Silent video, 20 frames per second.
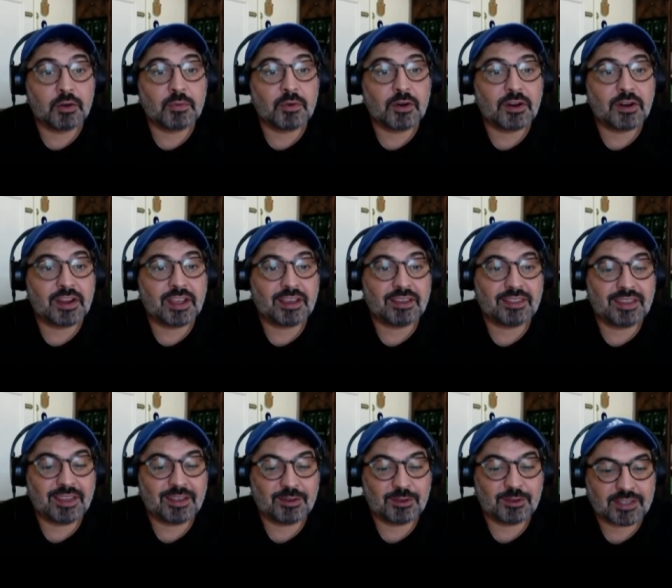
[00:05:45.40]
morning.
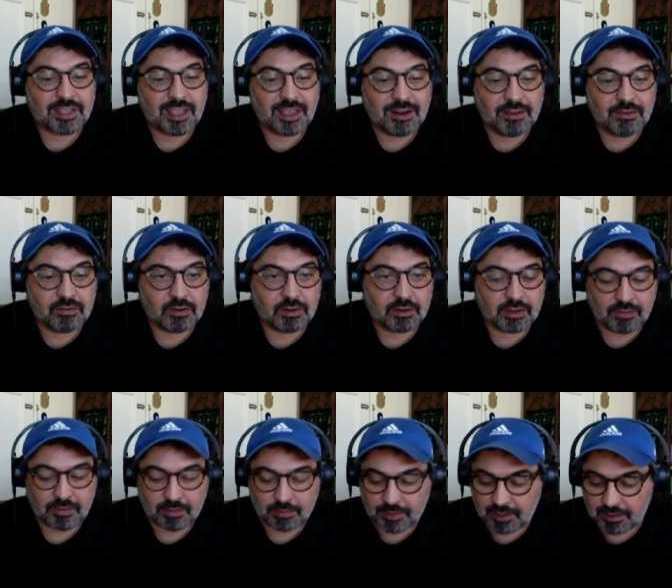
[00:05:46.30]
Thank you, Stanley, for
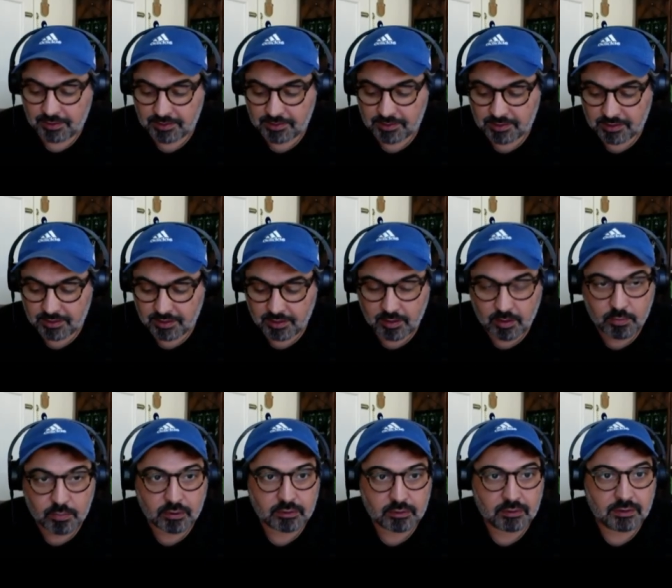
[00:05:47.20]
giving me this uh,
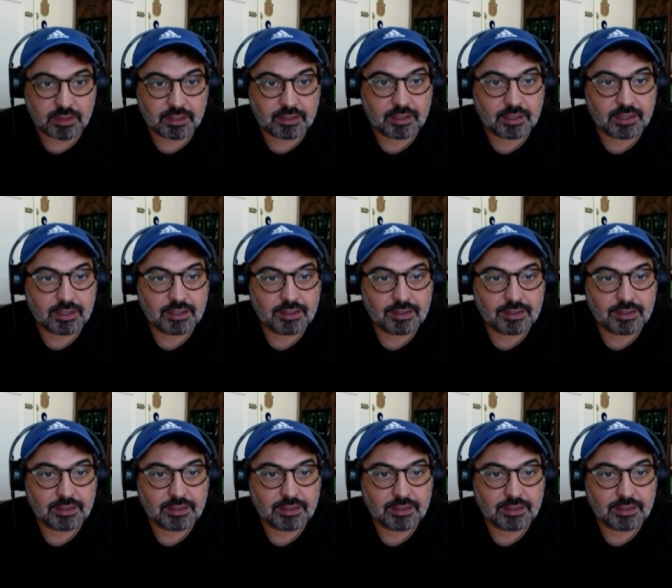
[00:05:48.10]
opportunity.